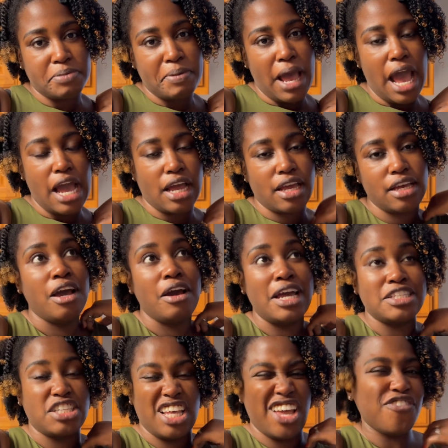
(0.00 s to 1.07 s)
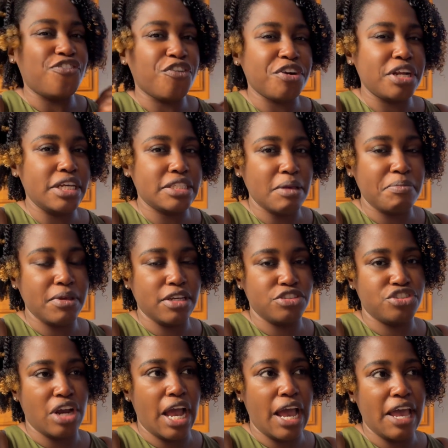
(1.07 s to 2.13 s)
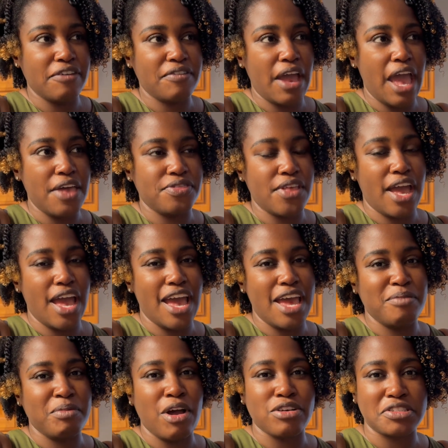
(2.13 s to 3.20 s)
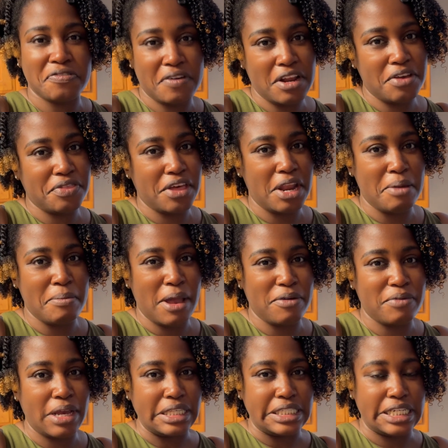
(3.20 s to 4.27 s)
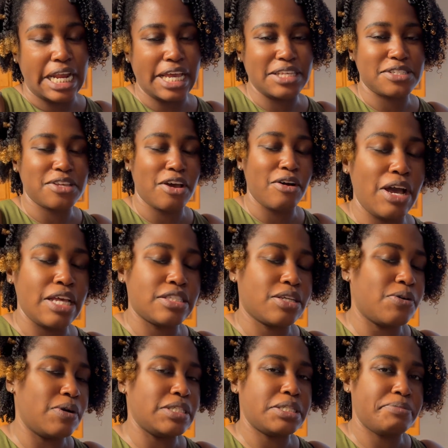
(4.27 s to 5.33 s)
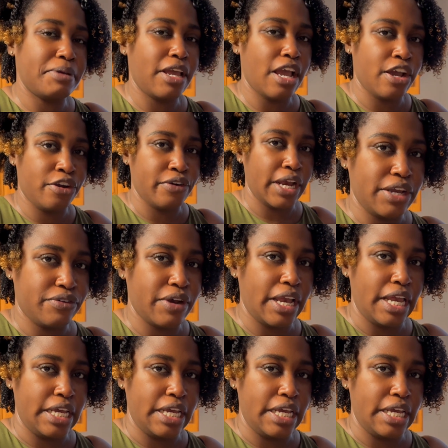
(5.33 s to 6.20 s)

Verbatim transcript: pack. It's like a 40-something drive, and then we also found out that it might rain tonight, so it's going to be a great, great